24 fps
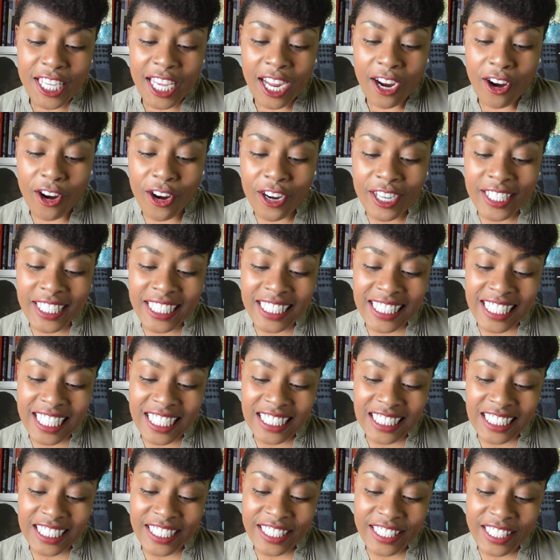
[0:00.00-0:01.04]
Her
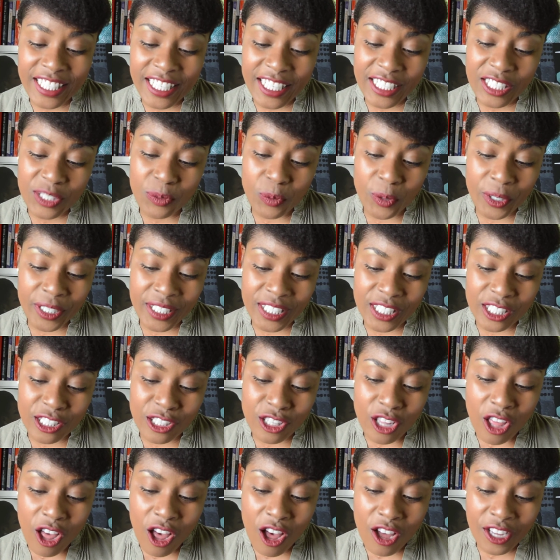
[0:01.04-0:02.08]
detention lists were as
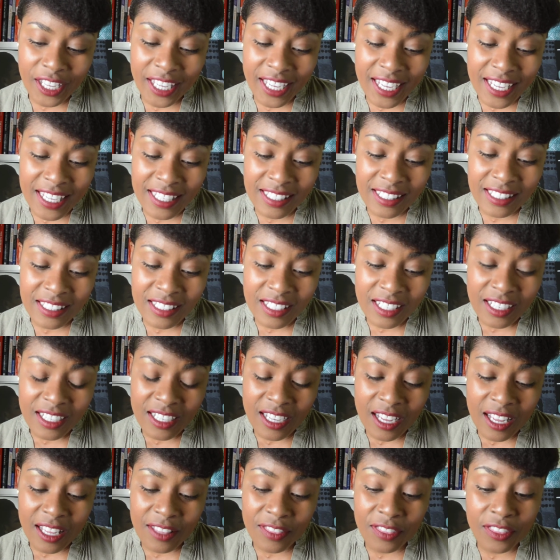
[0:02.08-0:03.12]
longest
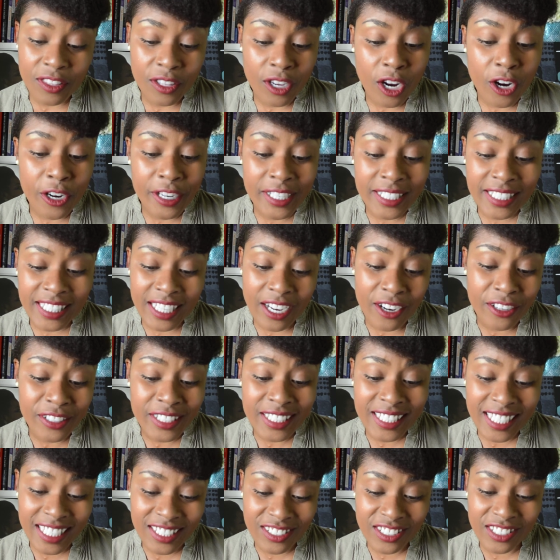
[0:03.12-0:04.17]
her, her
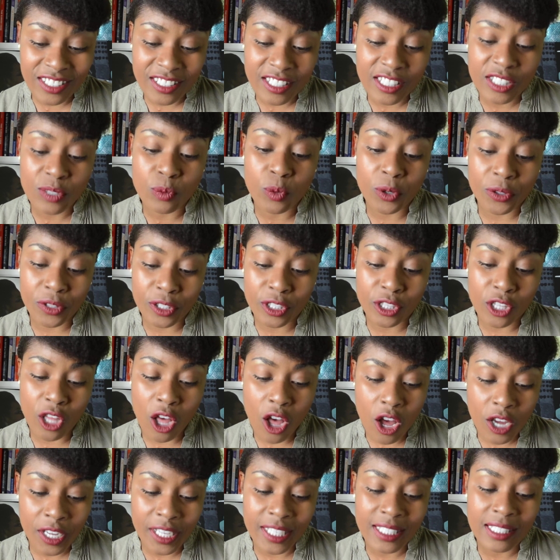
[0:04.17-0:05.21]
detention lists were the
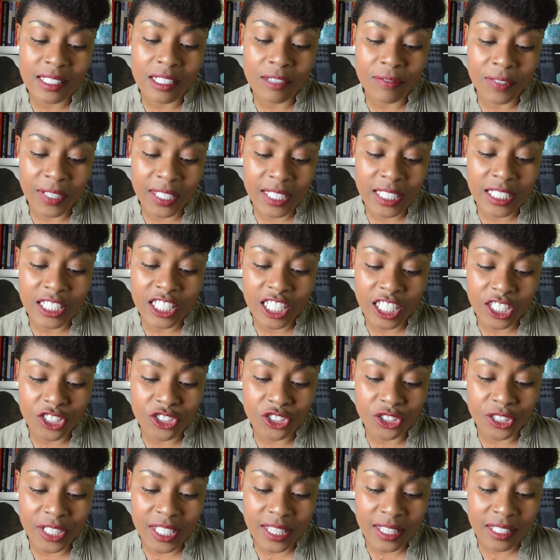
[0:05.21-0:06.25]
longest of any
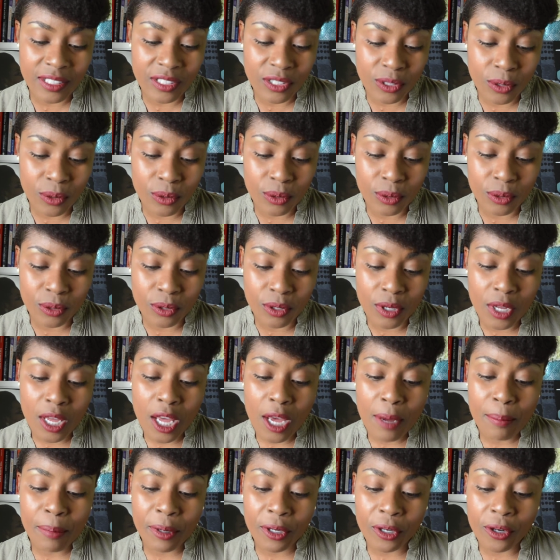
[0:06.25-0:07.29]
teacher in the school,
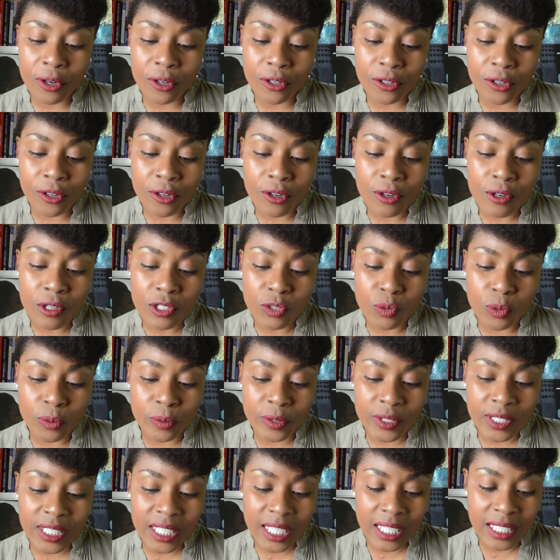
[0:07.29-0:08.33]
but her girls were
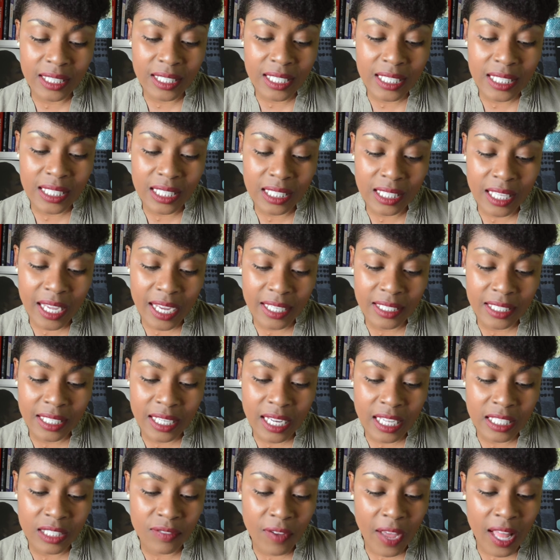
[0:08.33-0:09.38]
routinely selected
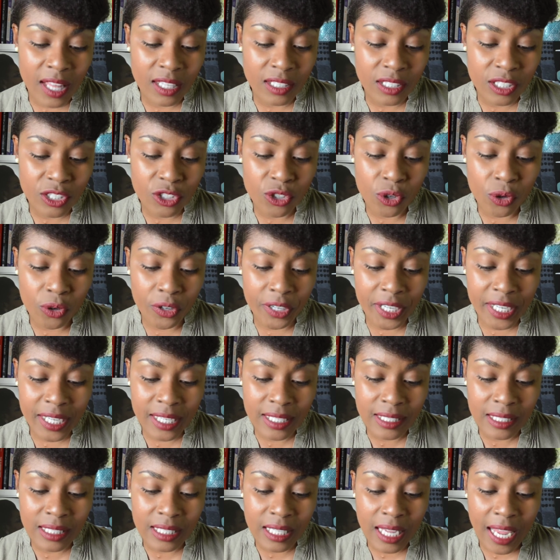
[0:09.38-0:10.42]
as
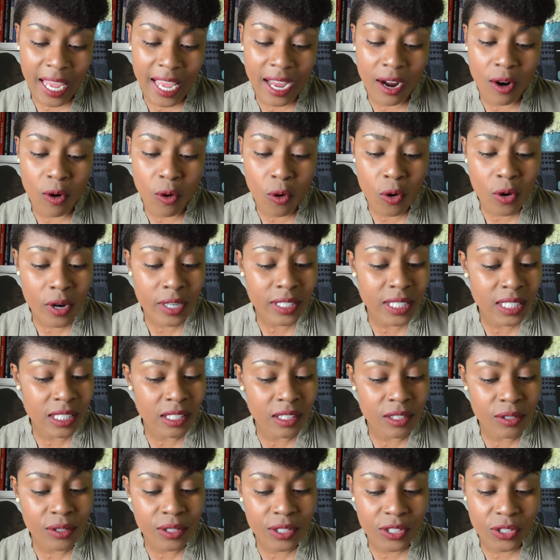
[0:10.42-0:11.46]
valedictorians or
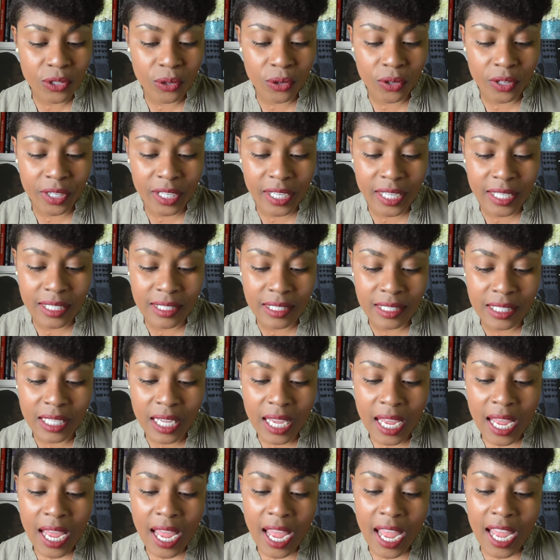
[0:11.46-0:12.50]
salutatorians
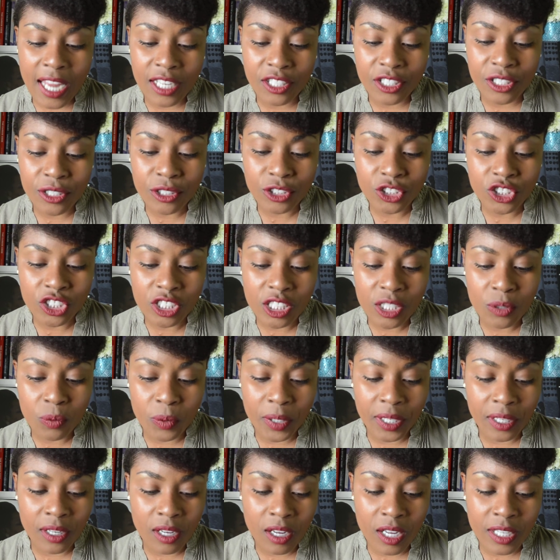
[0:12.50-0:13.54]
and usually
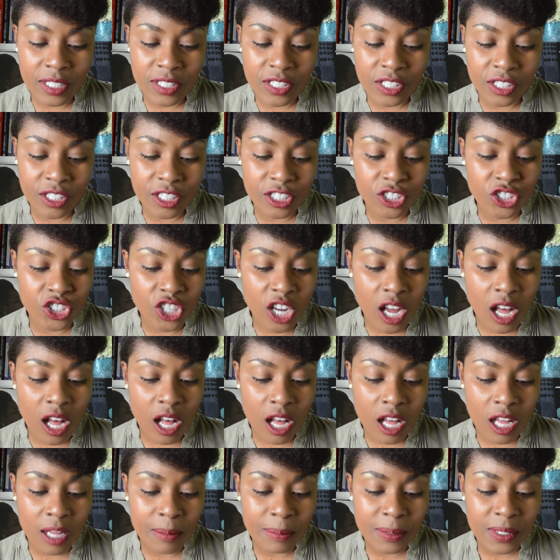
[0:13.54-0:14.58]
went on to good
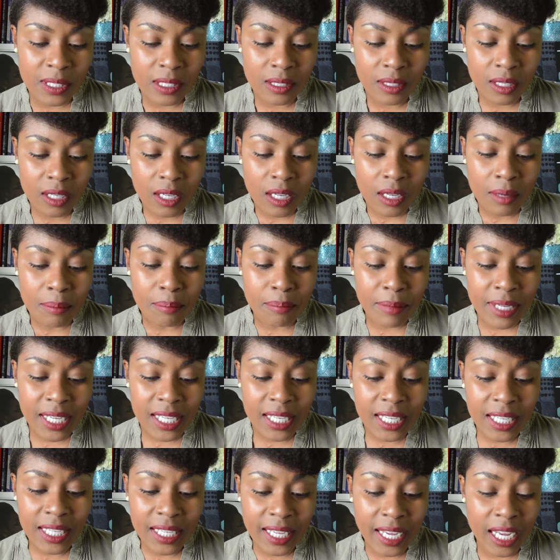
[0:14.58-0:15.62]
jobs.
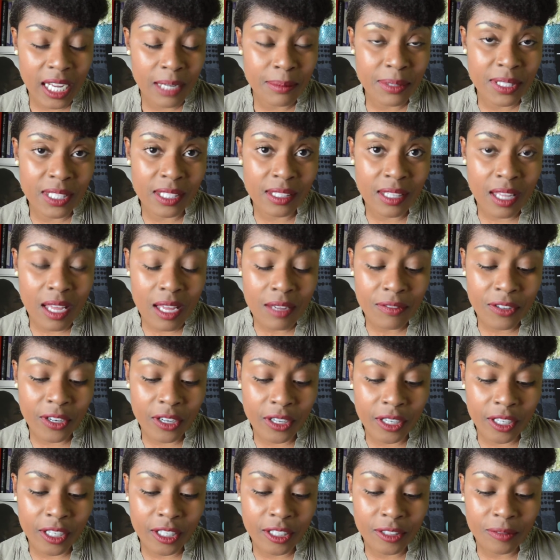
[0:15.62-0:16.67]
Many came to love
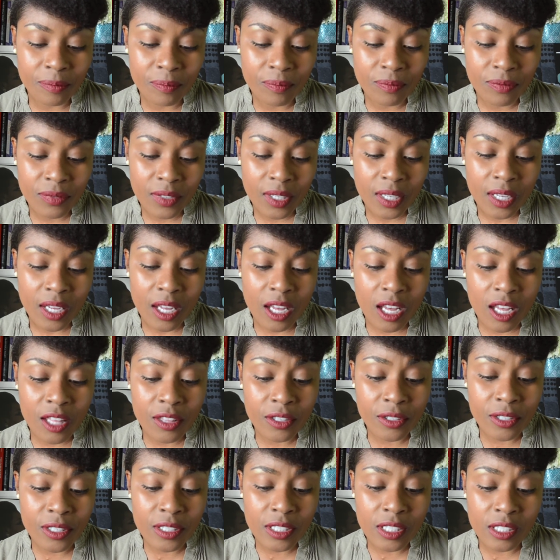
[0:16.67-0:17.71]
her.
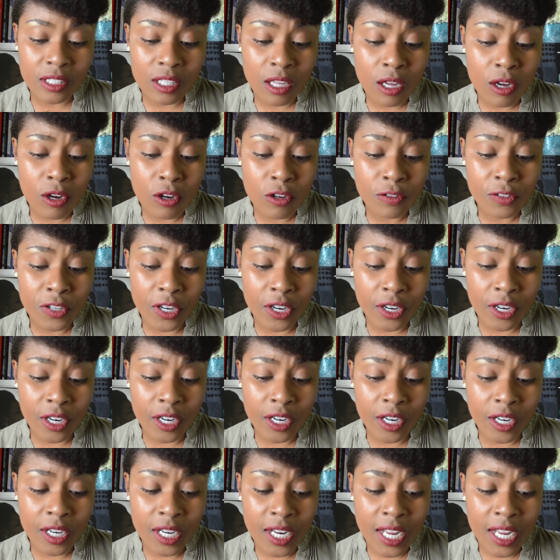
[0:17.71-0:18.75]
Others loathed
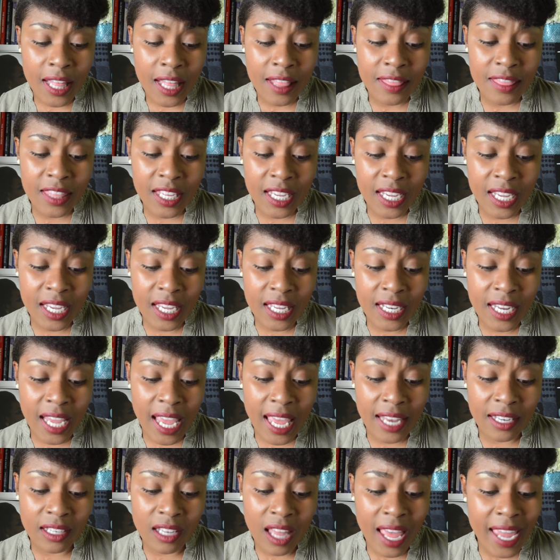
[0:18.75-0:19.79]
her then
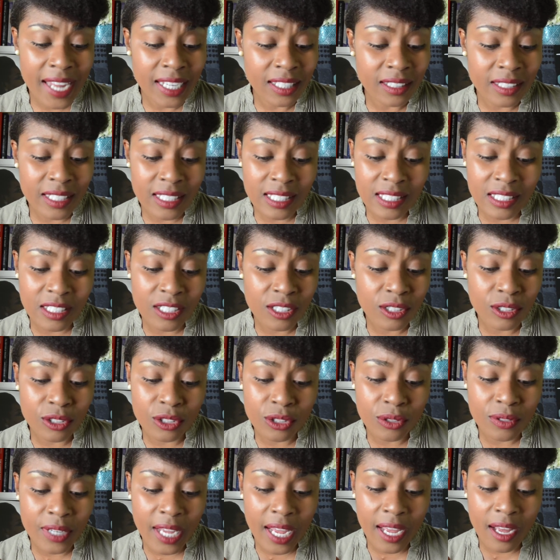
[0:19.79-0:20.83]
and likely still
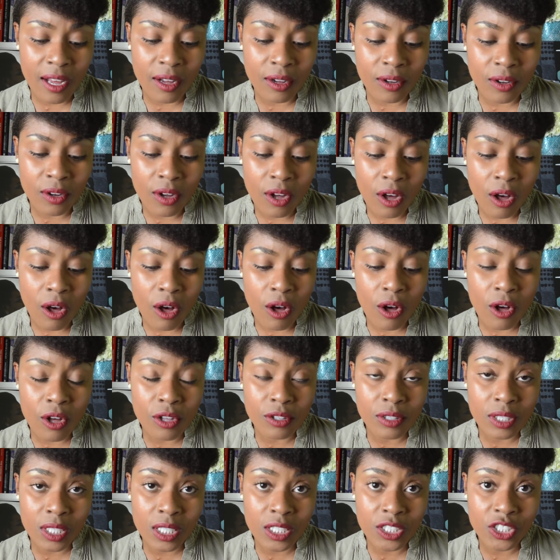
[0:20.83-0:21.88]
do now
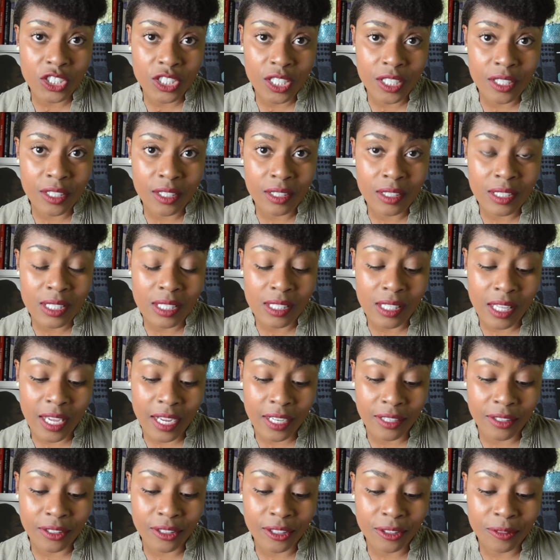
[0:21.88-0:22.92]
all these years
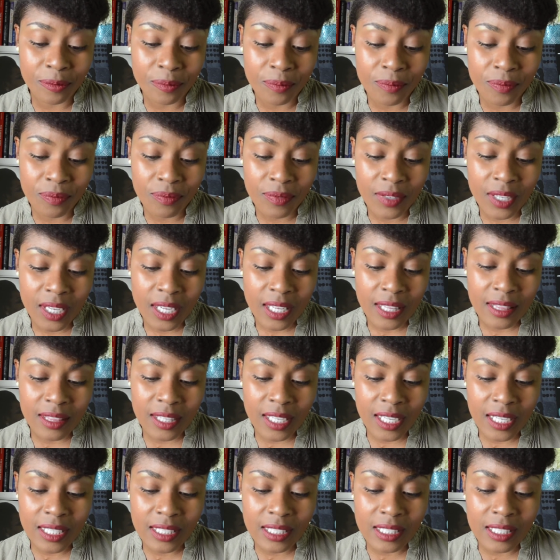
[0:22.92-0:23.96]
later.
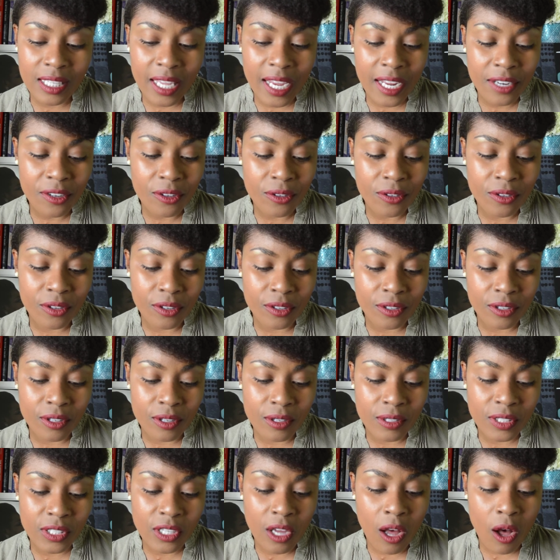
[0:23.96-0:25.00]
These later
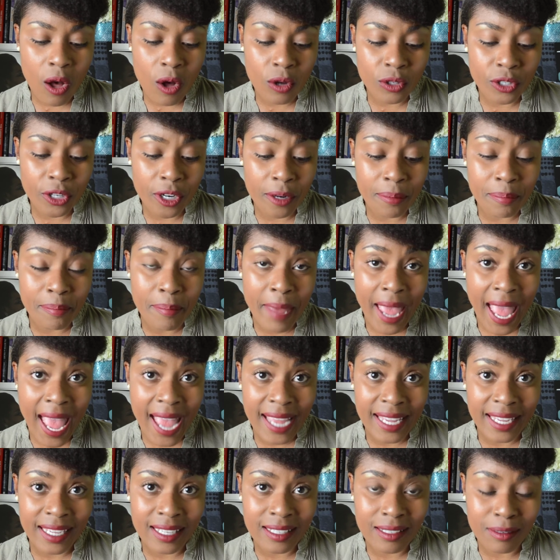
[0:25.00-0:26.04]
girls called her
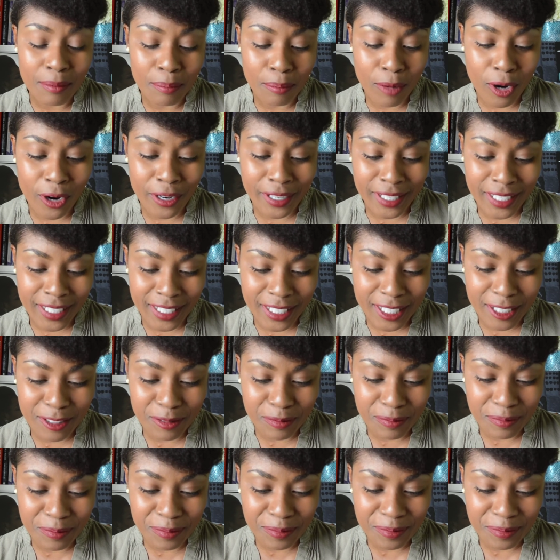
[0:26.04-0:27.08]
Maggot Margitan,